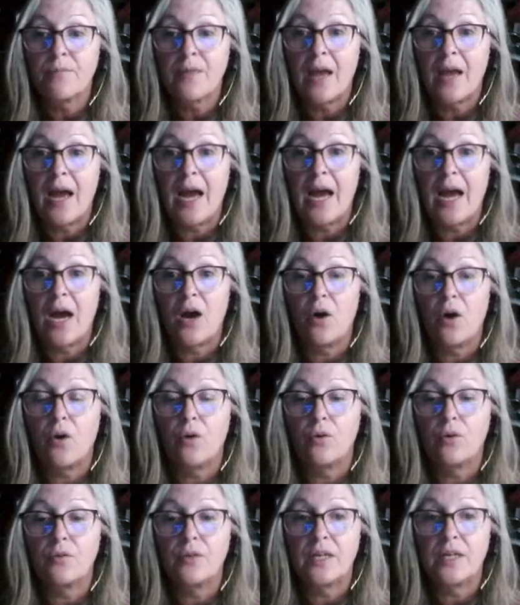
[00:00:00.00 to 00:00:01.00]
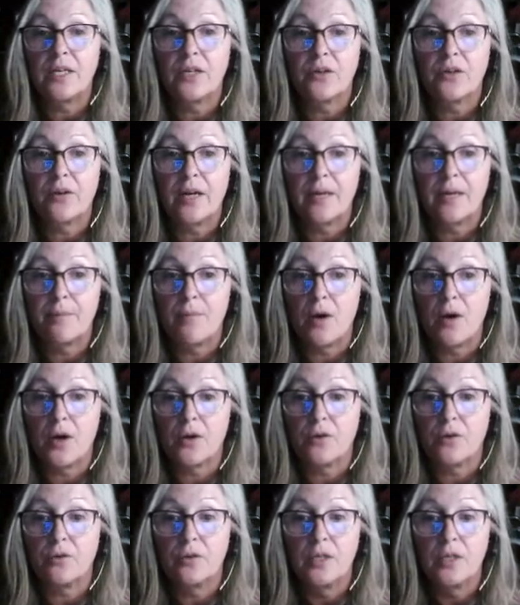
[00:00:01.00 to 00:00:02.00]
how the integrated
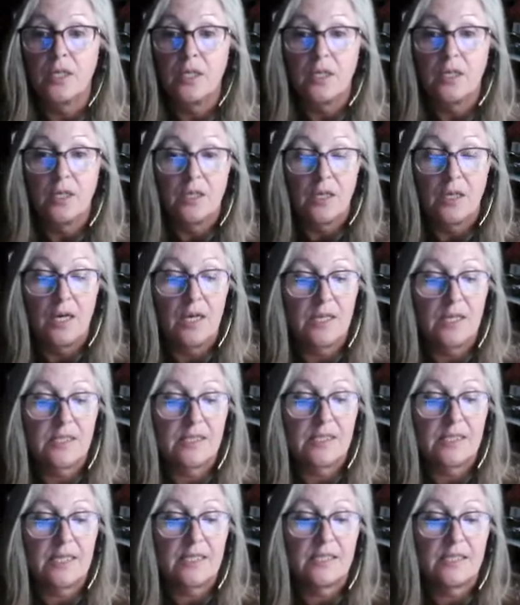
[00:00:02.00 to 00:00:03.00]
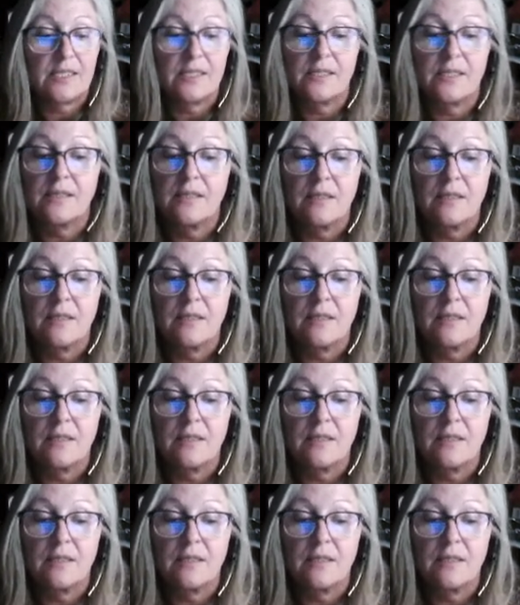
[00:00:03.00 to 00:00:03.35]
model assesses